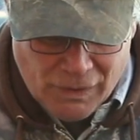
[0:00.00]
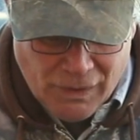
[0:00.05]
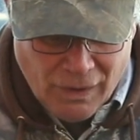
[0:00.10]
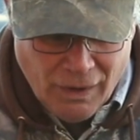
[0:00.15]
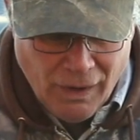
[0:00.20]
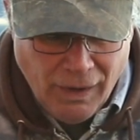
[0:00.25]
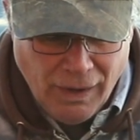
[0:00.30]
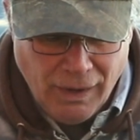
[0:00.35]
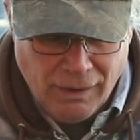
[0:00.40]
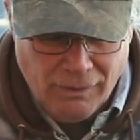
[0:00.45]

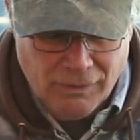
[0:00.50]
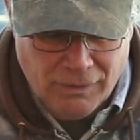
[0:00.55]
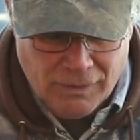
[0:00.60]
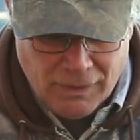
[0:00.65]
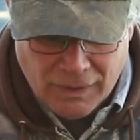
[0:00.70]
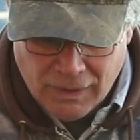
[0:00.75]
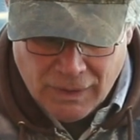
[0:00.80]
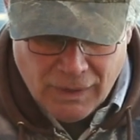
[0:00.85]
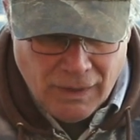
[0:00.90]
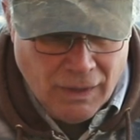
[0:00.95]
I'm
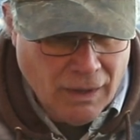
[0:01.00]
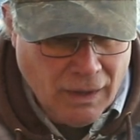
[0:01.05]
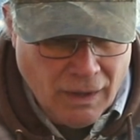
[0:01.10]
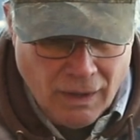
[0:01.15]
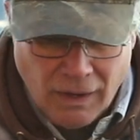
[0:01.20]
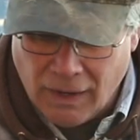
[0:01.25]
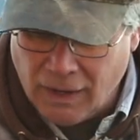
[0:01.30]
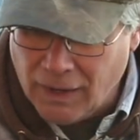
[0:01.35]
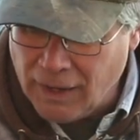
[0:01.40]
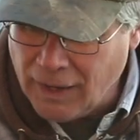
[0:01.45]

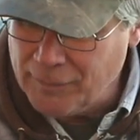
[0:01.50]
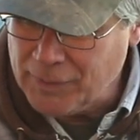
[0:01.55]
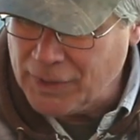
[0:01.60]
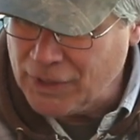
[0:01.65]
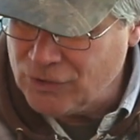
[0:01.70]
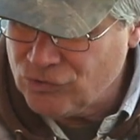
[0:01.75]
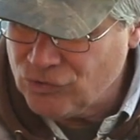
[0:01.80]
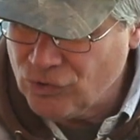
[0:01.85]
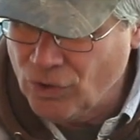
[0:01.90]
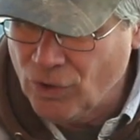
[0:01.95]
going
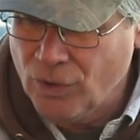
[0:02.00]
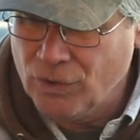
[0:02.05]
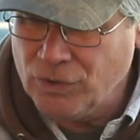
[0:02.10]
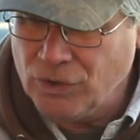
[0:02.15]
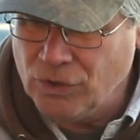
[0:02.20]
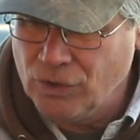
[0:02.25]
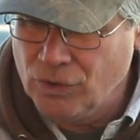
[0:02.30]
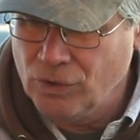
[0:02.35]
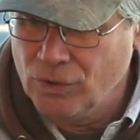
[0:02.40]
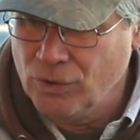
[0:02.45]
to show
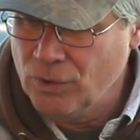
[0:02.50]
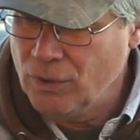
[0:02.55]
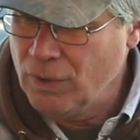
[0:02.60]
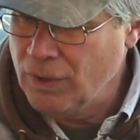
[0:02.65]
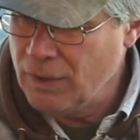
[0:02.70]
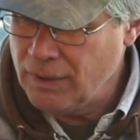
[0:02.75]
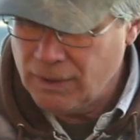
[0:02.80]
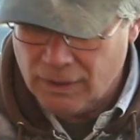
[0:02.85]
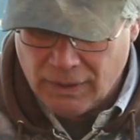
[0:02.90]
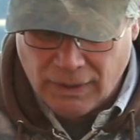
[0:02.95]
you
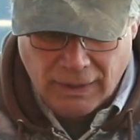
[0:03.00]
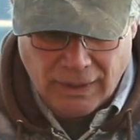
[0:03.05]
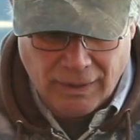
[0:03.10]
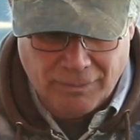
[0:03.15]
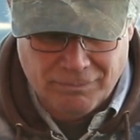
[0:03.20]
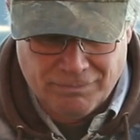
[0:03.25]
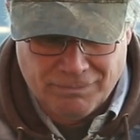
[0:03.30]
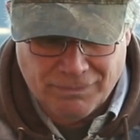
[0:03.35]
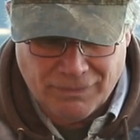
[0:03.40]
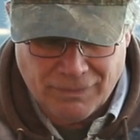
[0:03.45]

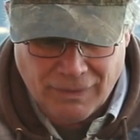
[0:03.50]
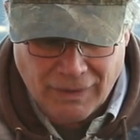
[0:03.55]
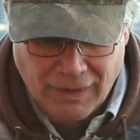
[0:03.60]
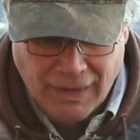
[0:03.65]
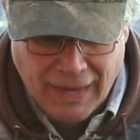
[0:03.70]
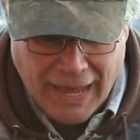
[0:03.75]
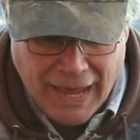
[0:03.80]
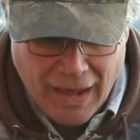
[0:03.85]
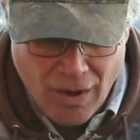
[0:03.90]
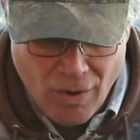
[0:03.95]

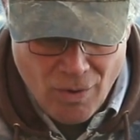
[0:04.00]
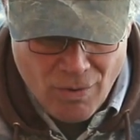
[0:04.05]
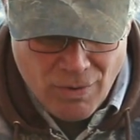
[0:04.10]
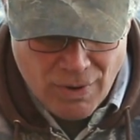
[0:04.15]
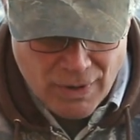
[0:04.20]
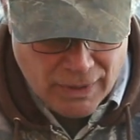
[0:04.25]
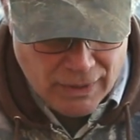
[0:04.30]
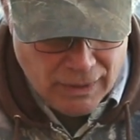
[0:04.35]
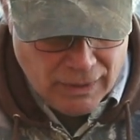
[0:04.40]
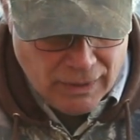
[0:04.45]
how
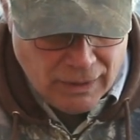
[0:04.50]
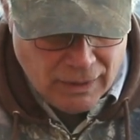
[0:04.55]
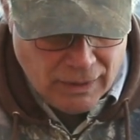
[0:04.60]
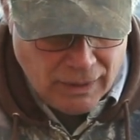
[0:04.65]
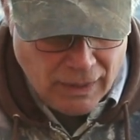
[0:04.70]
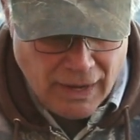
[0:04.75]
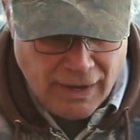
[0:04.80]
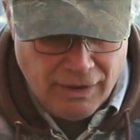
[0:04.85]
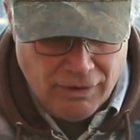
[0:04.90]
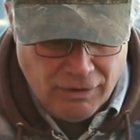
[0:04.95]

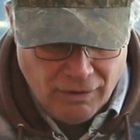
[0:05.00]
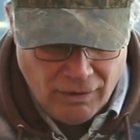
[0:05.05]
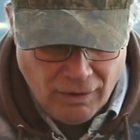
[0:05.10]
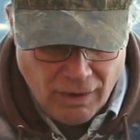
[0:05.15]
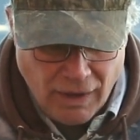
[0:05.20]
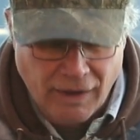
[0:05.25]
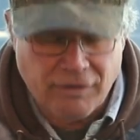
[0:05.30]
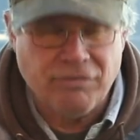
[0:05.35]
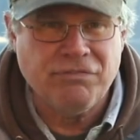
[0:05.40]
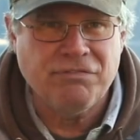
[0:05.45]

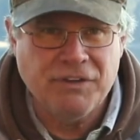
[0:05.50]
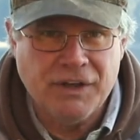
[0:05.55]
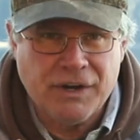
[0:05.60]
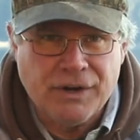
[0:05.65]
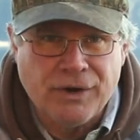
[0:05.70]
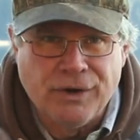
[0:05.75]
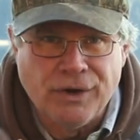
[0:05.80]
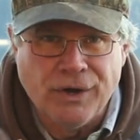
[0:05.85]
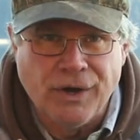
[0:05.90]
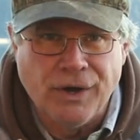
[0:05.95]
I fit
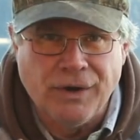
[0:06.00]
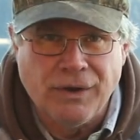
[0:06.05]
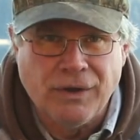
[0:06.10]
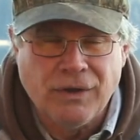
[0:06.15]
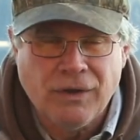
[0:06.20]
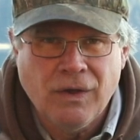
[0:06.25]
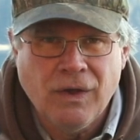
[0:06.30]
a hood.